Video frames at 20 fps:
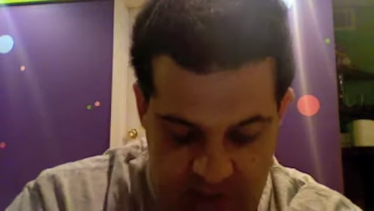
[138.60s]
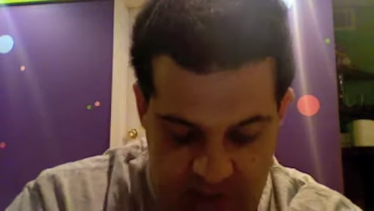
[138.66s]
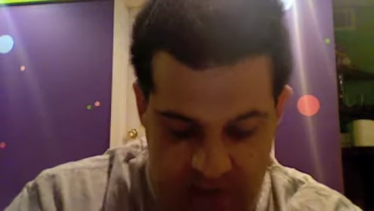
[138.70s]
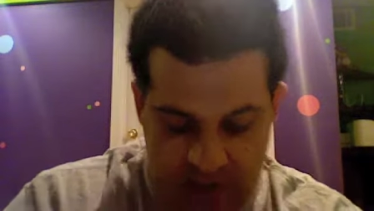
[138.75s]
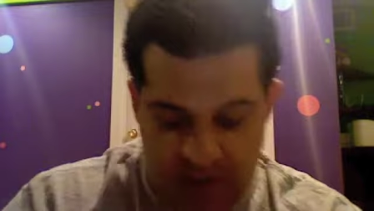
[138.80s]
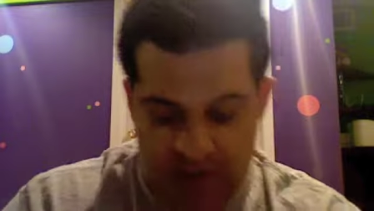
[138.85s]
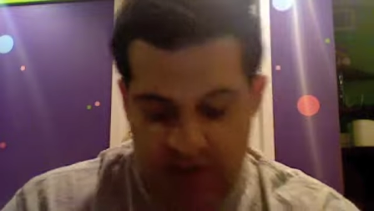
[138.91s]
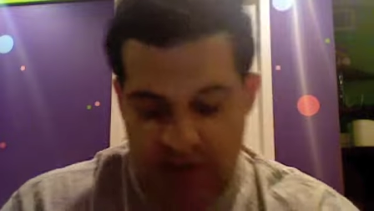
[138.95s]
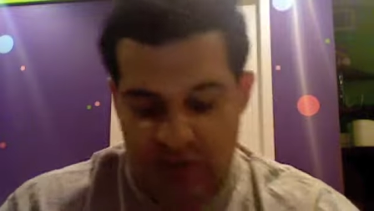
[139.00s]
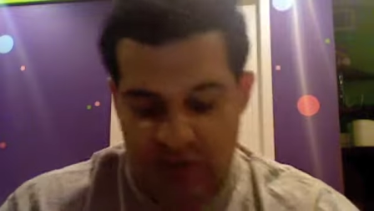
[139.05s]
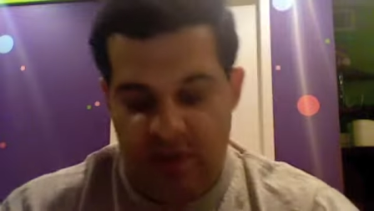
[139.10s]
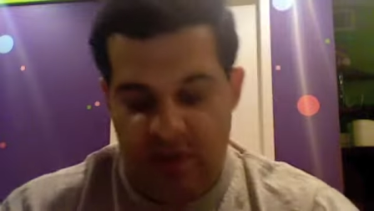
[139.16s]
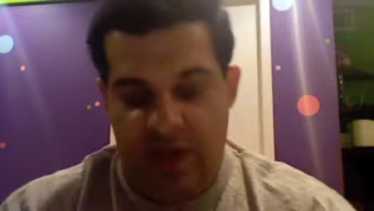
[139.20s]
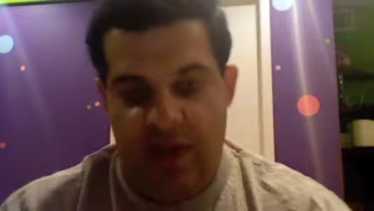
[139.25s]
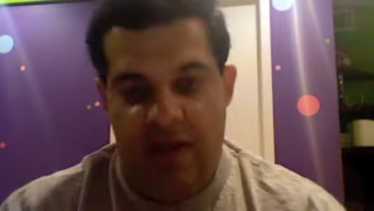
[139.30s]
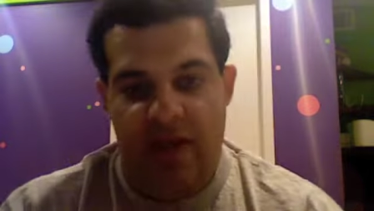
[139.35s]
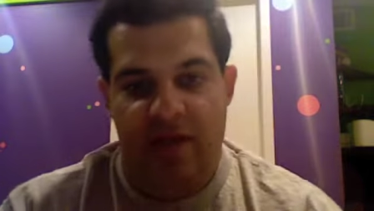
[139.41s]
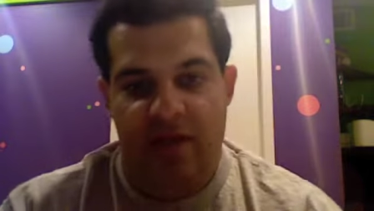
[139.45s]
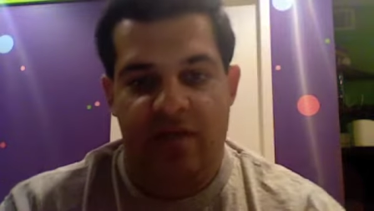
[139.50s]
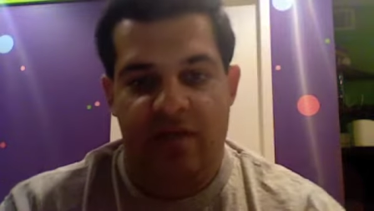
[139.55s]
And then we
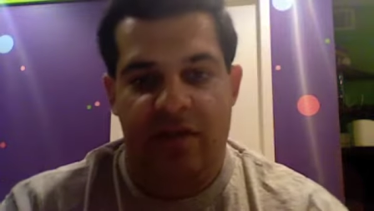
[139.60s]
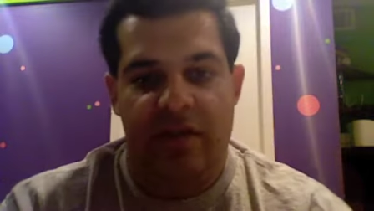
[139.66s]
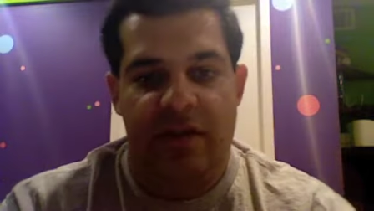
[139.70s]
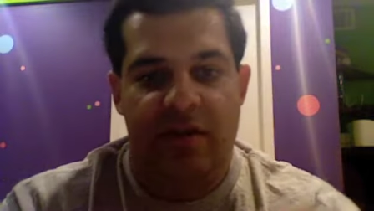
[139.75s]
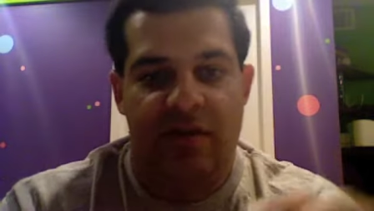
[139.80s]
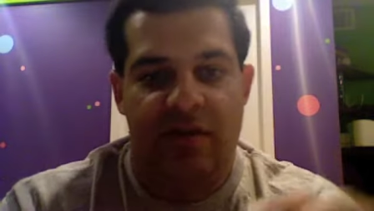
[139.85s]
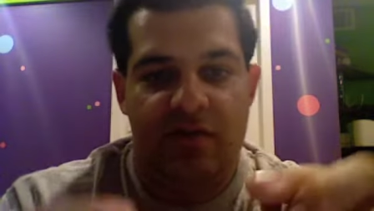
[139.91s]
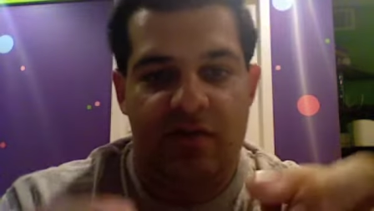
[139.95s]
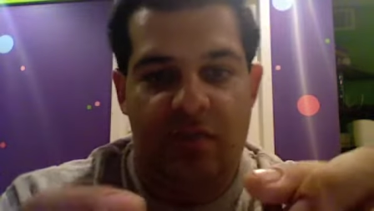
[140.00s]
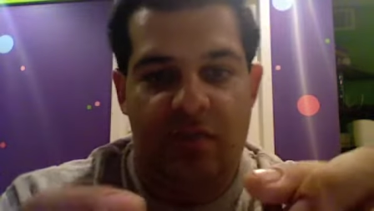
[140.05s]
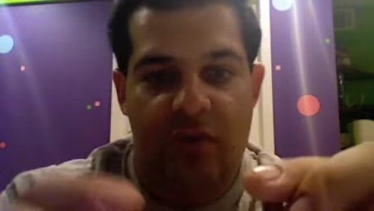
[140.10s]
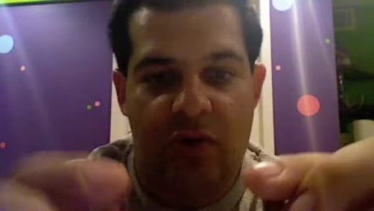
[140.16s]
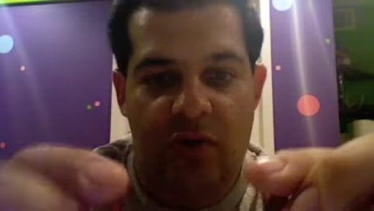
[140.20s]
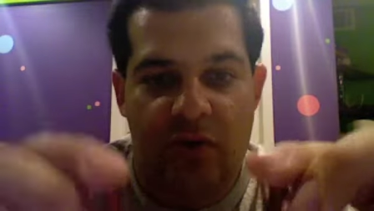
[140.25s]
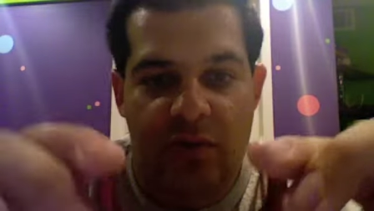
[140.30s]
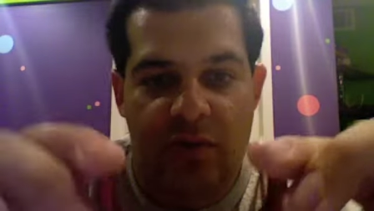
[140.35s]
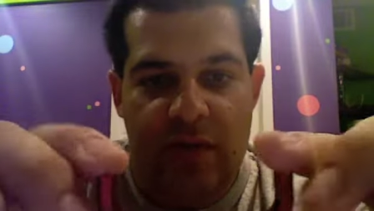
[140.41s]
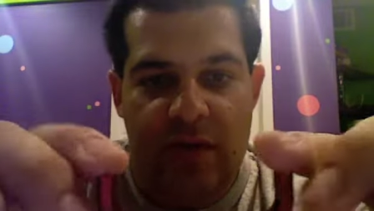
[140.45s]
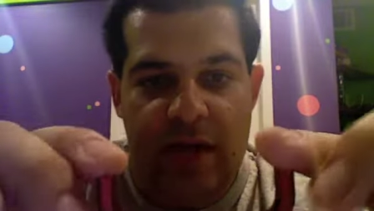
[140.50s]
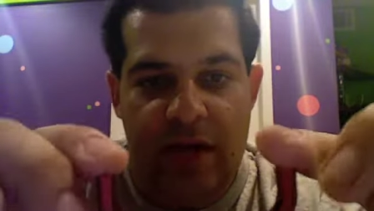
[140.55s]
have the smaller
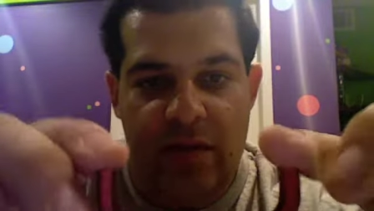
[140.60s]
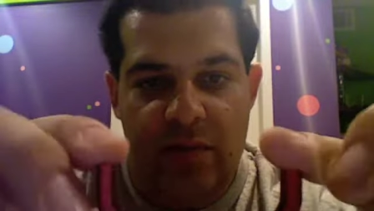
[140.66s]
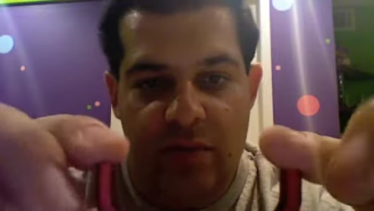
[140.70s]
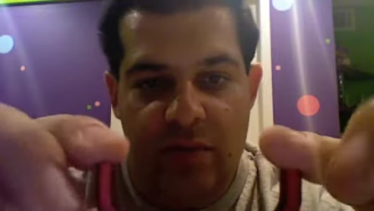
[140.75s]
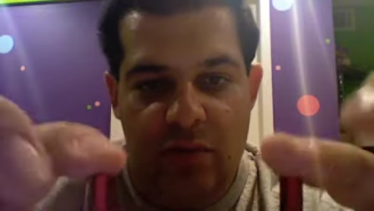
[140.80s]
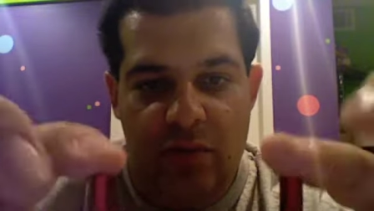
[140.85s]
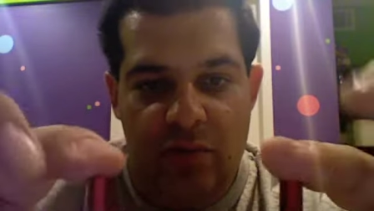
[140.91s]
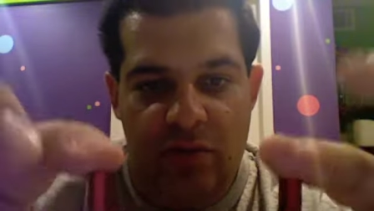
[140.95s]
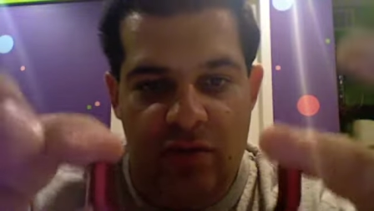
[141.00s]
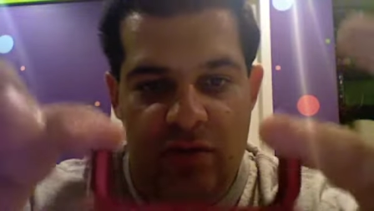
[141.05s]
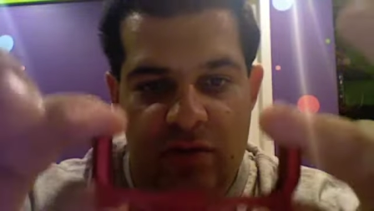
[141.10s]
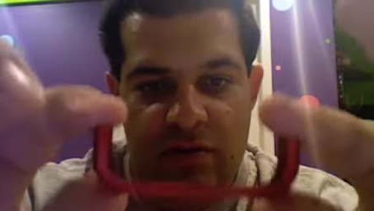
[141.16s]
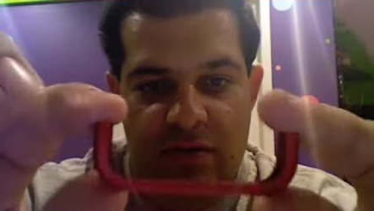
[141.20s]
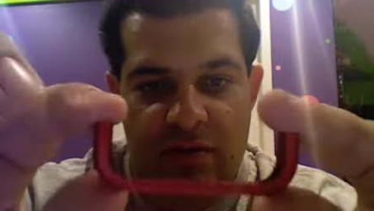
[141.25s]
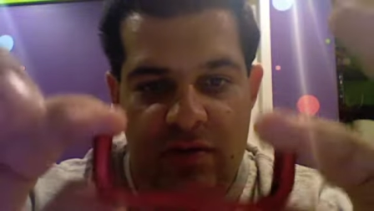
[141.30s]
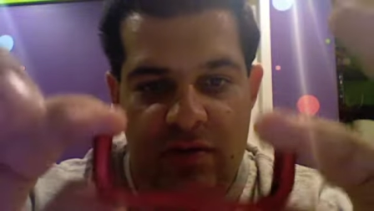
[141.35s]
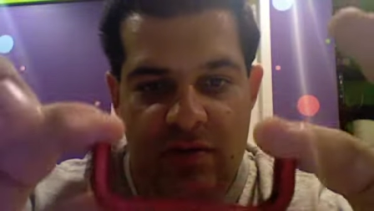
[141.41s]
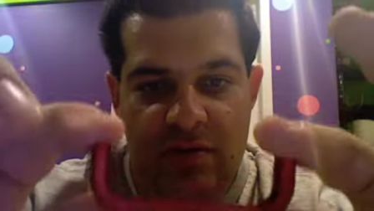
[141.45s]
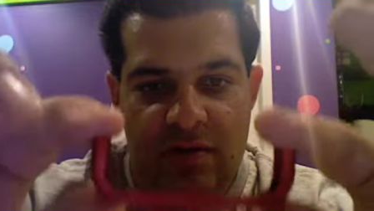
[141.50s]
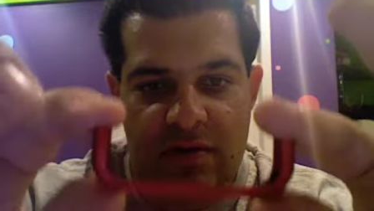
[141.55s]
bottom portion.
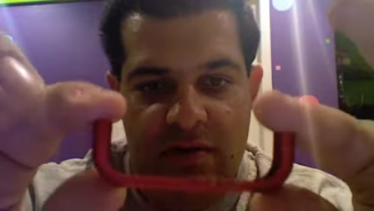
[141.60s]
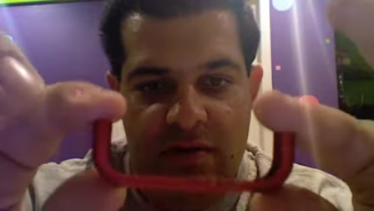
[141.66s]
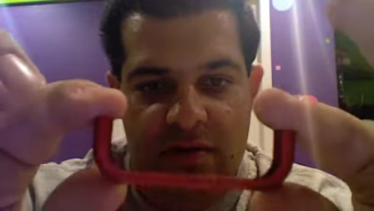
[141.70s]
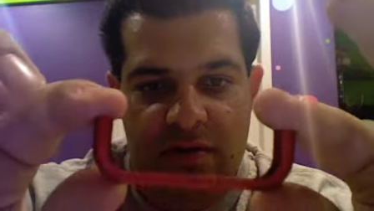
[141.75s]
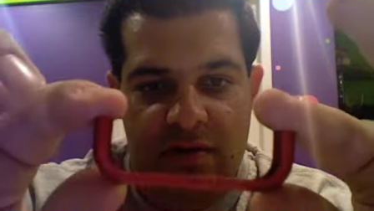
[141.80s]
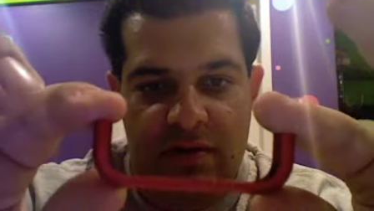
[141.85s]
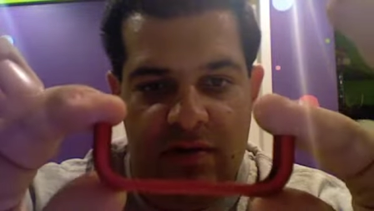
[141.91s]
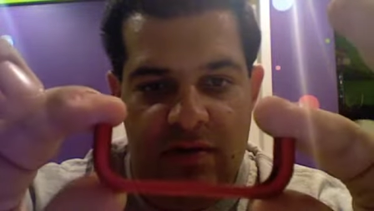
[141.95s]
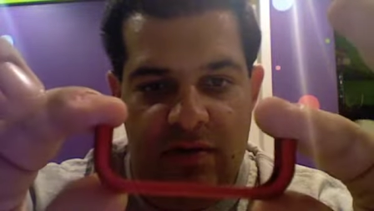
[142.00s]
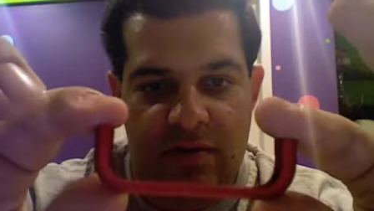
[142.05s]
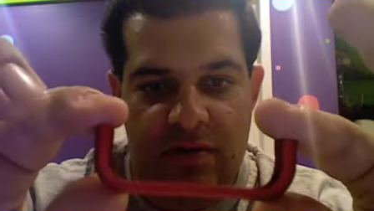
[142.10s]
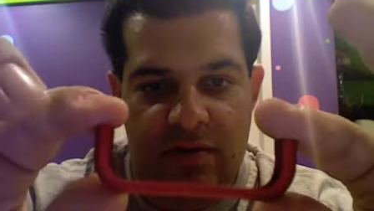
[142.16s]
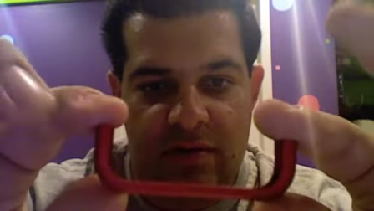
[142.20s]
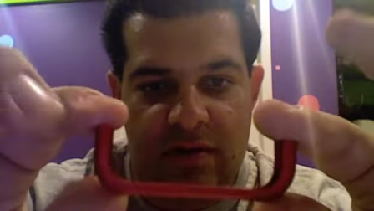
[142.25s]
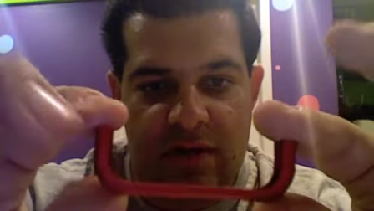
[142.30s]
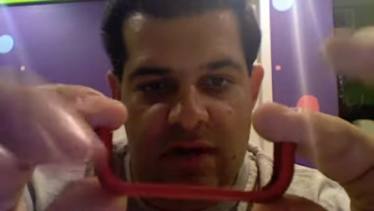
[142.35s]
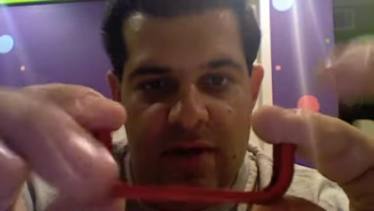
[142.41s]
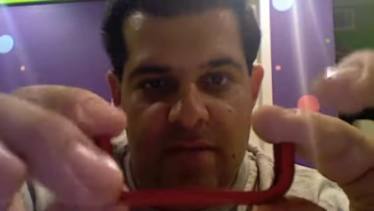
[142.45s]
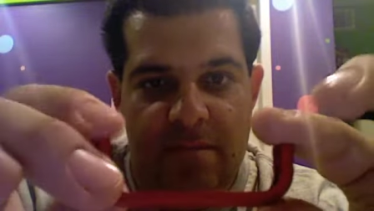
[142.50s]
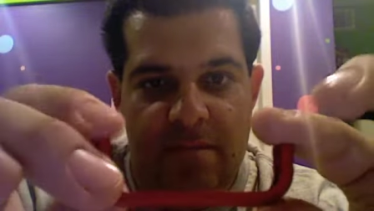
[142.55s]

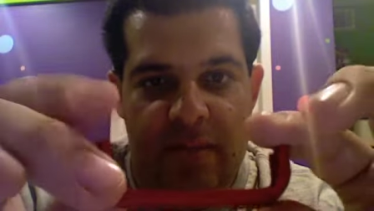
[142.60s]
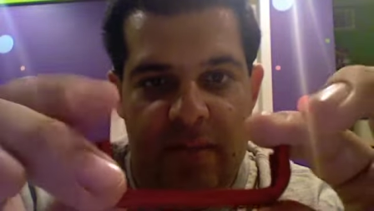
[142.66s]
Okay.